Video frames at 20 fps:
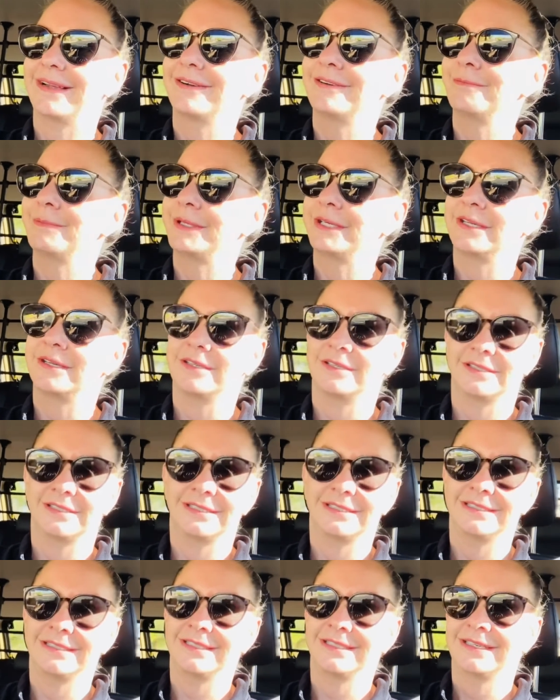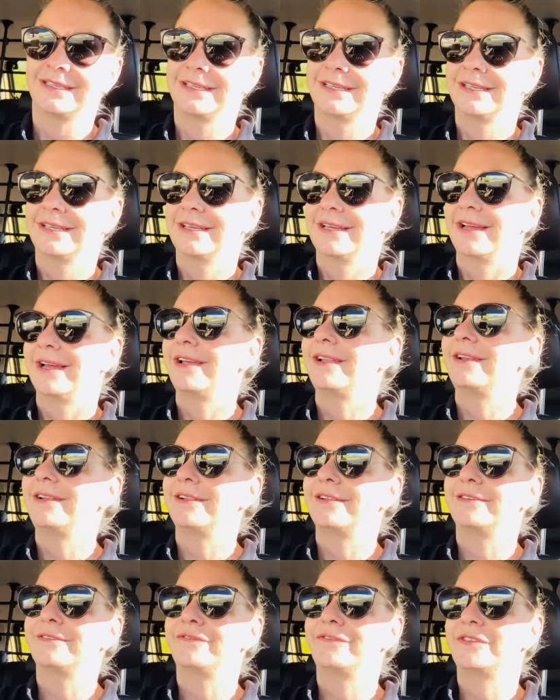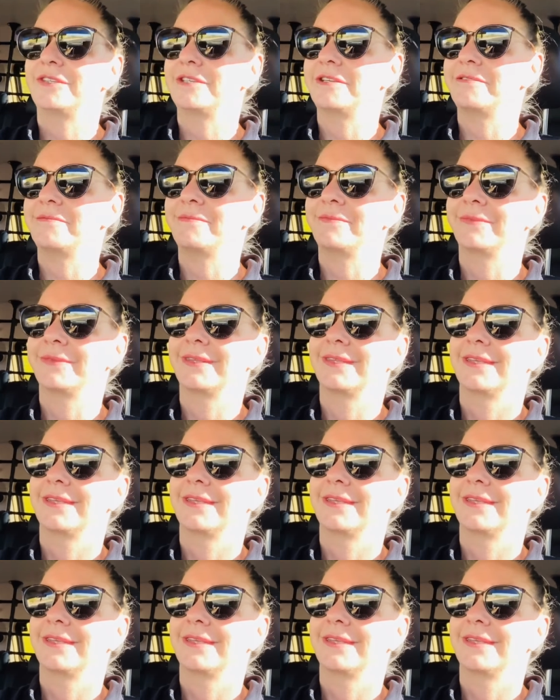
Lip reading: Oh my God, I love them.